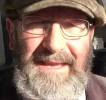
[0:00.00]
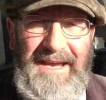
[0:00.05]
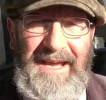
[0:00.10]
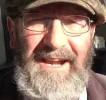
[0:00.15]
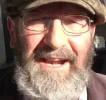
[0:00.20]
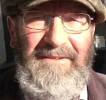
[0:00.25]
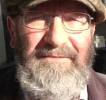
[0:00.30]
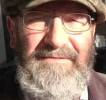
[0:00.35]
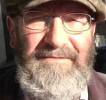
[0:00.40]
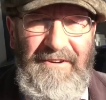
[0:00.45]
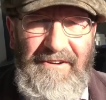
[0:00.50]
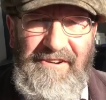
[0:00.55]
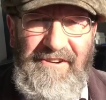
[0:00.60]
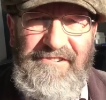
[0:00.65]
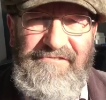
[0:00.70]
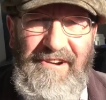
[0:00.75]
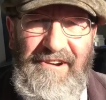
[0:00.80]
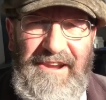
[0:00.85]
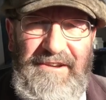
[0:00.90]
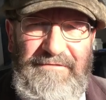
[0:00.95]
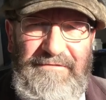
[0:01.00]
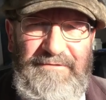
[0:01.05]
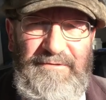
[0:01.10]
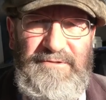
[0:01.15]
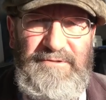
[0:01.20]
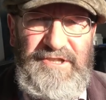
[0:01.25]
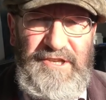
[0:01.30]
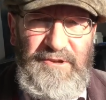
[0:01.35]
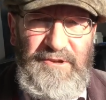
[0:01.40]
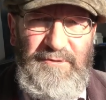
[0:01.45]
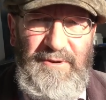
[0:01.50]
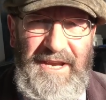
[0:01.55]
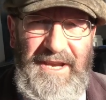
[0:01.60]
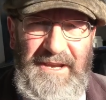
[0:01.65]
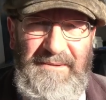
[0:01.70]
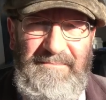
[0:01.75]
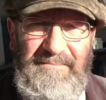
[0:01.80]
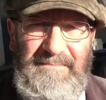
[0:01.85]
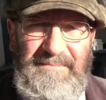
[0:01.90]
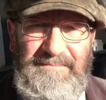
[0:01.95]
And I'm very grateful to
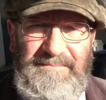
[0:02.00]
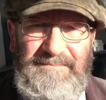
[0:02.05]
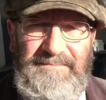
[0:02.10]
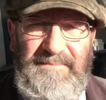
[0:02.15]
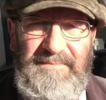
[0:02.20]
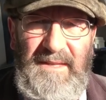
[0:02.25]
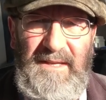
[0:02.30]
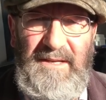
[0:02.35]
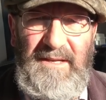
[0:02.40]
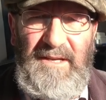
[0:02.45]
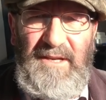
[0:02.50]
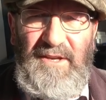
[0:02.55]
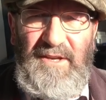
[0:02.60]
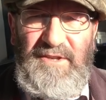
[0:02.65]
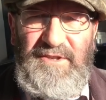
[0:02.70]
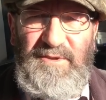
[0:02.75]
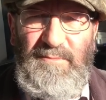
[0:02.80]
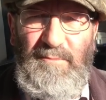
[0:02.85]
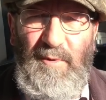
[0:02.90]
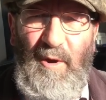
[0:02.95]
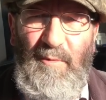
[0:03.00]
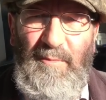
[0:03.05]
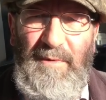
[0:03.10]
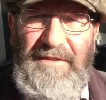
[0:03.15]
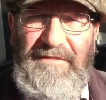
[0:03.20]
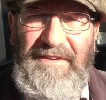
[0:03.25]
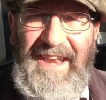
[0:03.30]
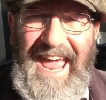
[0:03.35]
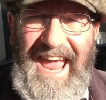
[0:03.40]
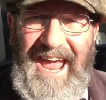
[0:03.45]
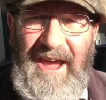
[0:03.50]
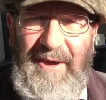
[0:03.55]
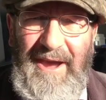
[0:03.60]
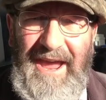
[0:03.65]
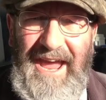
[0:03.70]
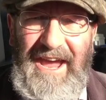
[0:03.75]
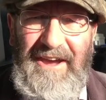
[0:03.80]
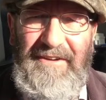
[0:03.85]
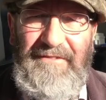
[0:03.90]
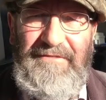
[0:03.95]
him. So what we now
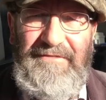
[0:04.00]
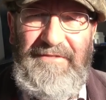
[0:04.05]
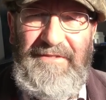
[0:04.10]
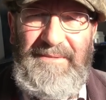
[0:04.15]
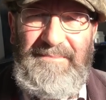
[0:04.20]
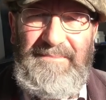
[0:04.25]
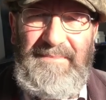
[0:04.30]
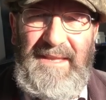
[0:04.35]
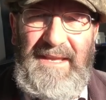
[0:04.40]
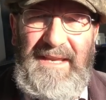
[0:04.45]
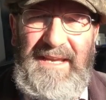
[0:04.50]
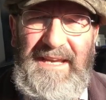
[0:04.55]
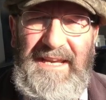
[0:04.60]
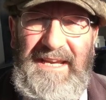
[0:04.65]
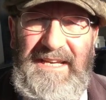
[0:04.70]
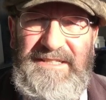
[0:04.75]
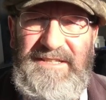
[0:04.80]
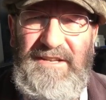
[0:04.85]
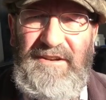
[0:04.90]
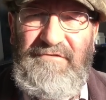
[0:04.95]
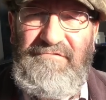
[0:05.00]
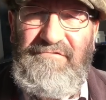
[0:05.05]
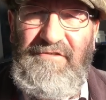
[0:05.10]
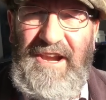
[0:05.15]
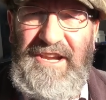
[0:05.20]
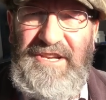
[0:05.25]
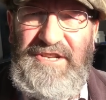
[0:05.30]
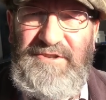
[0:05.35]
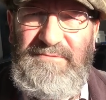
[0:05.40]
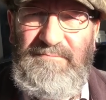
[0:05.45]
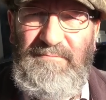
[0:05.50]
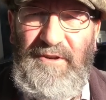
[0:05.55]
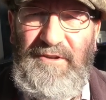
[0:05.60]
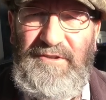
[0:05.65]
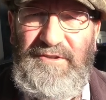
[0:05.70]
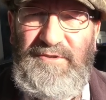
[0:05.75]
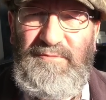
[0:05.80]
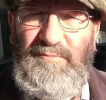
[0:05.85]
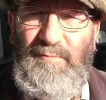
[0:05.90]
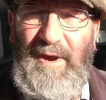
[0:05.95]
have is an
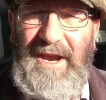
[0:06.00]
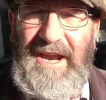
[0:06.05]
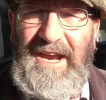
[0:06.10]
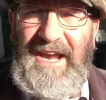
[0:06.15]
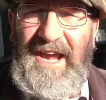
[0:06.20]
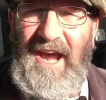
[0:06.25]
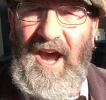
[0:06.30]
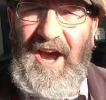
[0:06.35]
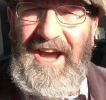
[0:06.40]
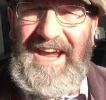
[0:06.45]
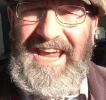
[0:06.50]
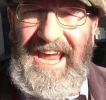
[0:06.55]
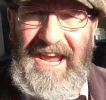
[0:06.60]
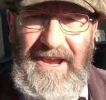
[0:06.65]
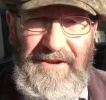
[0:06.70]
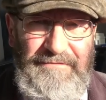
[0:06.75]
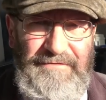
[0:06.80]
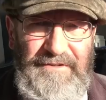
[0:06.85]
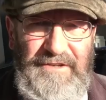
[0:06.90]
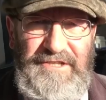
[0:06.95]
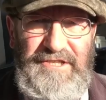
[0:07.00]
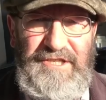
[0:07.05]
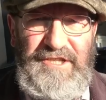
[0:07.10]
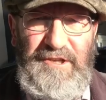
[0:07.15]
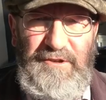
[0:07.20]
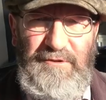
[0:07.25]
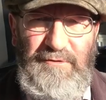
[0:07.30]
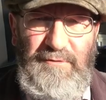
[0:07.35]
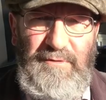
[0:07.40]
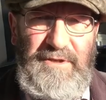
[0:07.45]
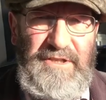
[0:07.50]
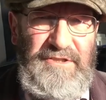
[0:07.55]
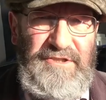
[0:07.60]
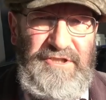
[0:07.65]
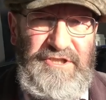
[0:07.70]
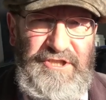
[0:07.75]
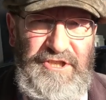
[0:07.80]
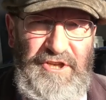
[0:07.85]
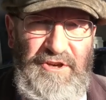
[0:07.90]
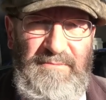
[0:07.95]
arrangement where I have two
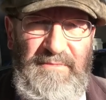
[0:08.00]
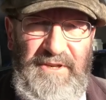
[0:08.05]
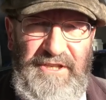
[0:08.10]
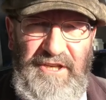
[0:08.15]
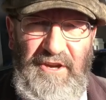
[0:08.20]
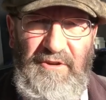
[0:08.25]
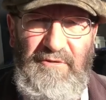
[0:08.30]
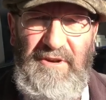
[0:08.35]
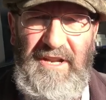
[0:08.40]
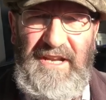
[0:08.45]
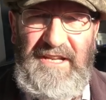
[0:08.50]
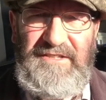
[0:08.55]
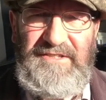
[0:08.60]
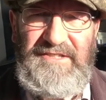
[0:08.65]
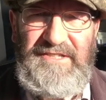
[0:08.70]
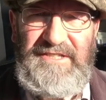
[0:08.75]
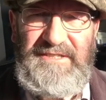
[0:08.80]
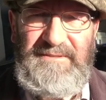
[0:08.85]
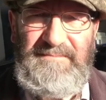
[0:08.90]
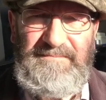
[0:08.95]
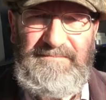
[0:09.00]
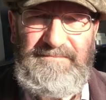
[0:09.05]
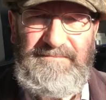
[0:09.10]
consumer units.